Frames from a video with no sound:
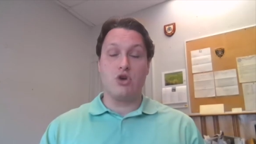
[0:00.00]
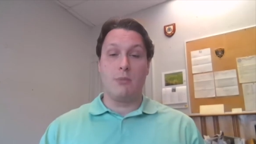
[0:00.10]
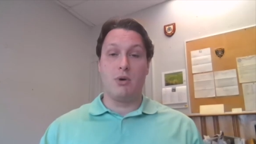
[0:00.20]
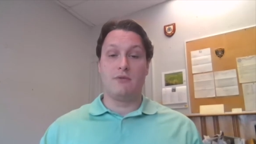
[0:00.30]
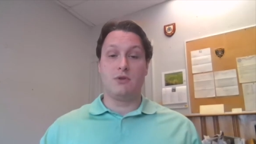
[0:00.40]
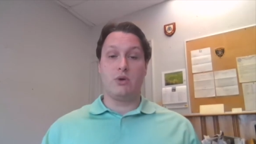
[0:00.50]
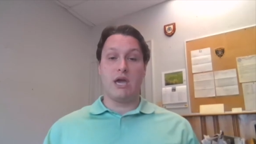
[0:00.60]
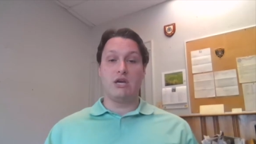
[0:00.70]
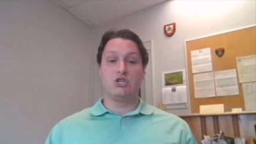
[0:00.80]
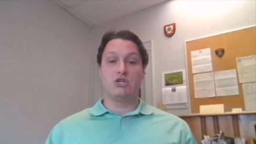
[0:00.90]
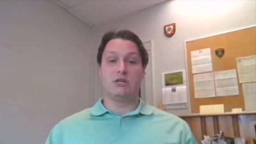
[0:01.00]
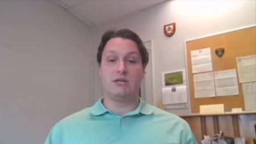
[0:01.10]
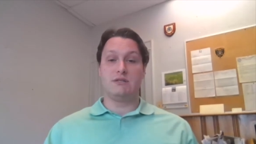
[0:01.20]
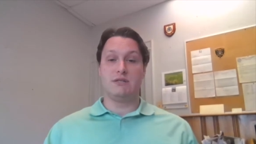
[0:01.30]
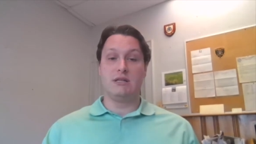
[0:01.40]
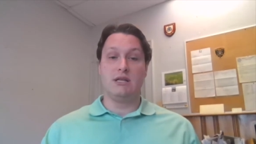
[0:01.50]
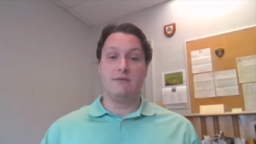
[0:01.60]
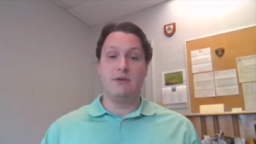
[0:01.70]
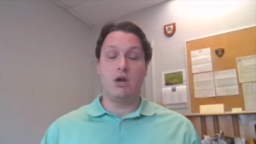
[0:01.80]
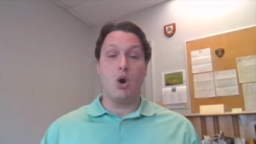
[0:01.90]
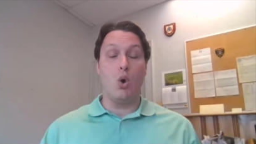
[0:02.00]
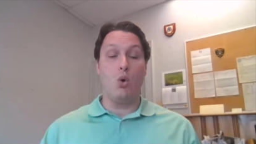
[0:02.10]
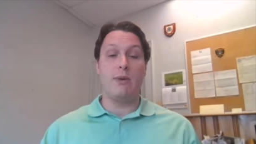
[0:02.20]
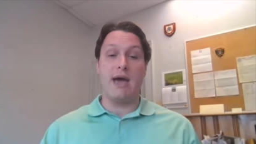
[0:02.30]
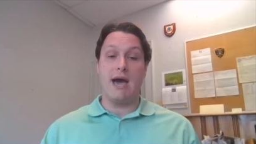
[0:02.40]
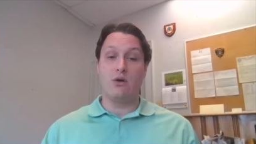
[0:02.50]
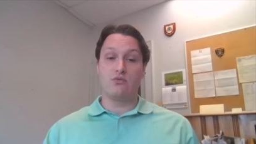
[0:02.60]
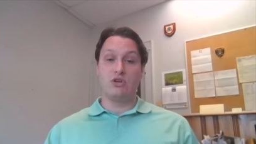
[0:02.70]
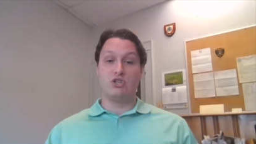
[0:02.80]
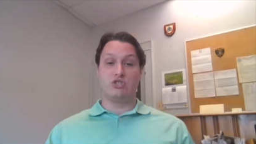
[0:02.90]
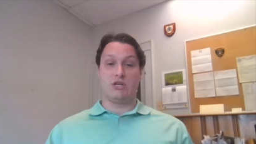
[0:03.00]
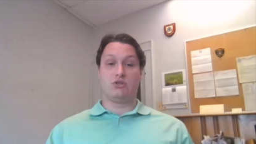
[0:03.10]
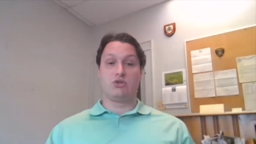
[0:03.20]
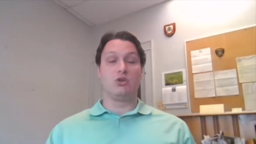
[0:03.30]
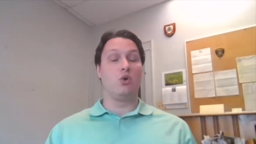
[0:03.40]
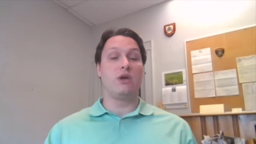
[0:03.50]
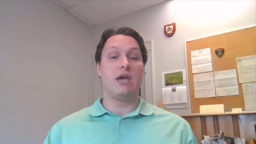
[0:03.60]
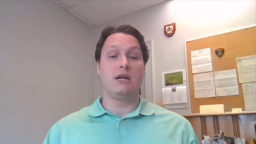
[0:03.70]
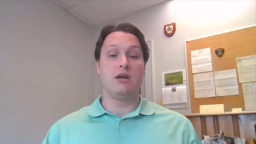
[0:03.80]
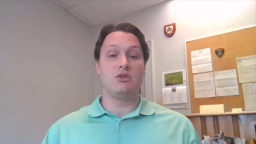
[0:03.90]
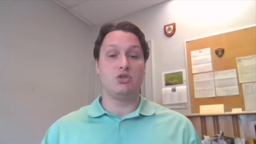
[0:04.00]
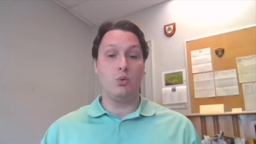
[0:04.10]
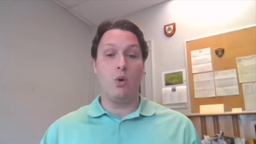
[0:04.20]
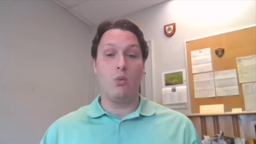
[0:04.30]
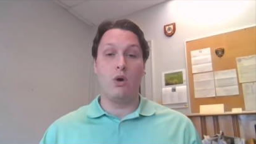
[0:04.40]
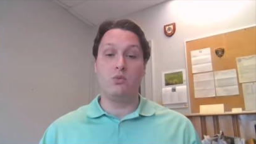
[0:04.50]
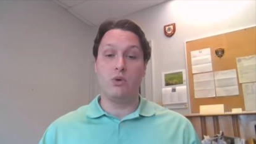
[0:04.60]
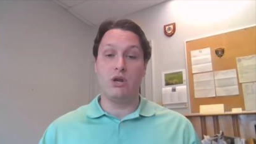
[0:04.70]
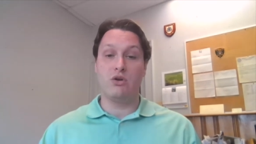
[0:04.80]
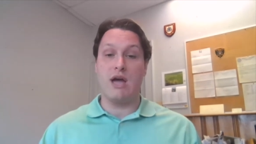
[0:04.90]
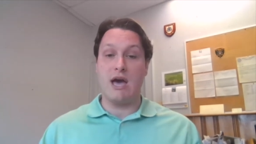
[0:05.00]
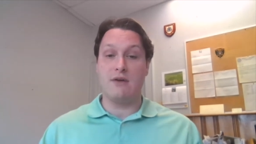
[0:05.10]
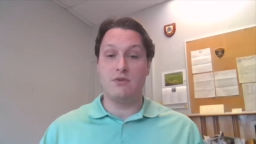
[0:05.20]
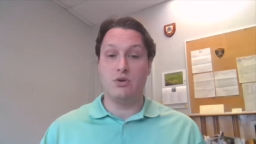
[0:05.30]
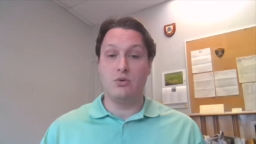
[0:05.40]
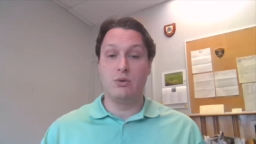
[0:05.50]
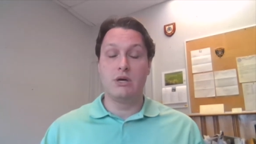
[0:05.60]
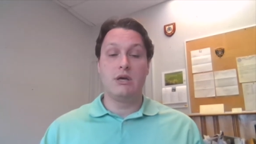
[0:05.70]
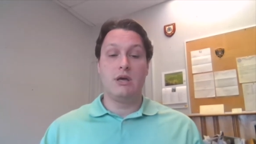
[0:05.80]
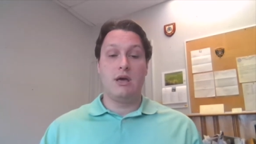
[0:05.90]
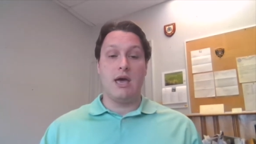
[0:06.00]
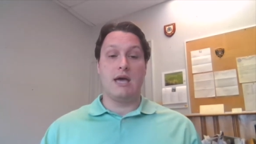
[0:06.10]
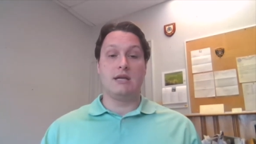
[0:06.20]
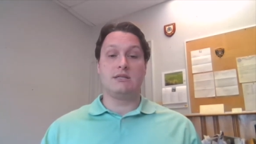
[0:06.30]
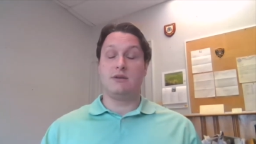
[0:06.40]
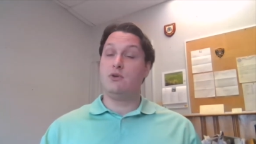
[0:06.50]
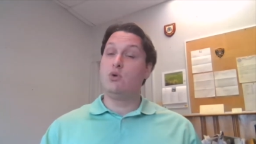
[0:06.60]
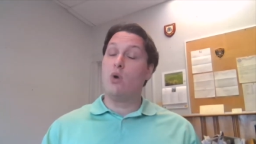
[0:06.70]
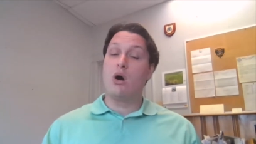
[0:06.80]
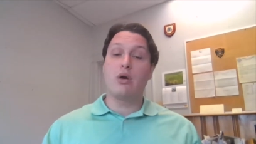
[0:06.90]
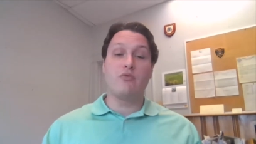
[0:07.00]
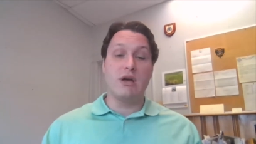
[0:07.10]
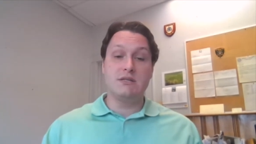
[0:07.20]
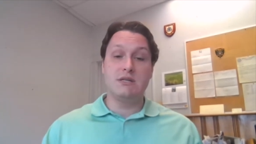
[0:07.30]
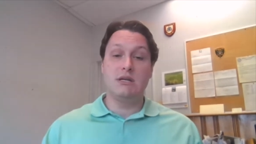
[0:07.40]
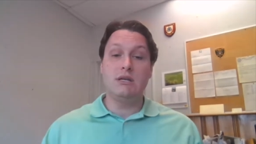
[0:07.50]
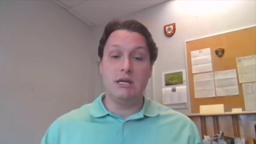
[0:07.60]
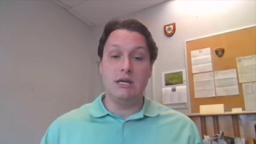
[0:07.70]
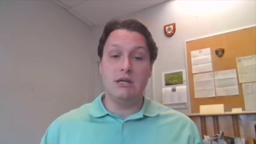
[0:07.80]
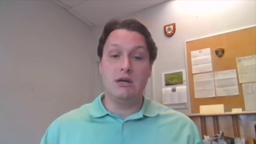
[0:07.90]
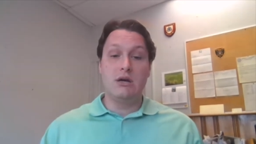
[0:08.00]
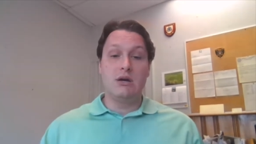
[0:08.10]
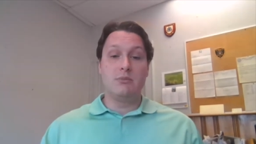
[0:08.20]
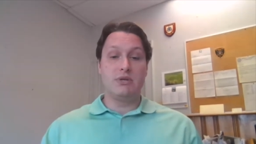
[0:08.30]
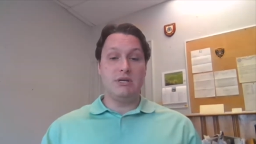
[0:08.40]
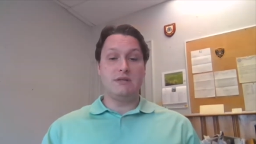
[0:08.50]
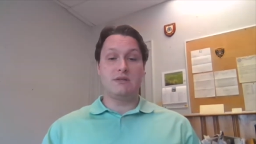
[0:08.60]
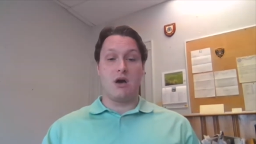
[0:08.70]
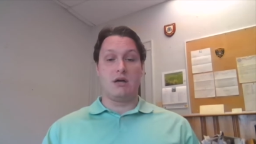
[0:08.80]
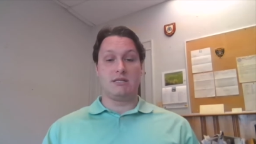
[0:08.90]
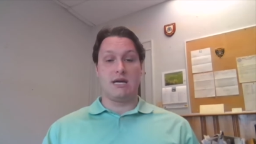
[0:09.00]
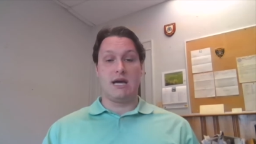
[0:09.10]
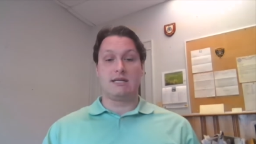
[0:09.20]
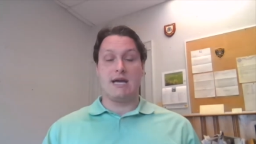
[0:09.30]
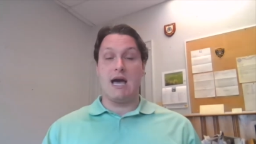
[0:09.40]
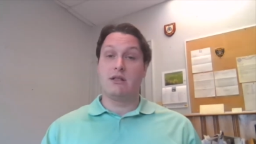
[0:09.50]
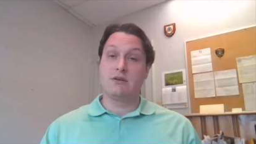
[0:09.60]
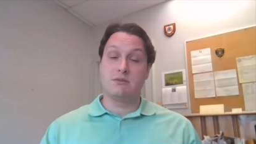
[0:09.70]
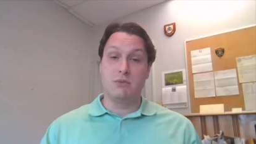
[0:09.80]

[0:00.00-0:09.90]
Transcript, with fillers: Drop-off location is the Living Hope Outreach Center located at 201 Whittier Avenue. And if you are a resident in need, please contact Alex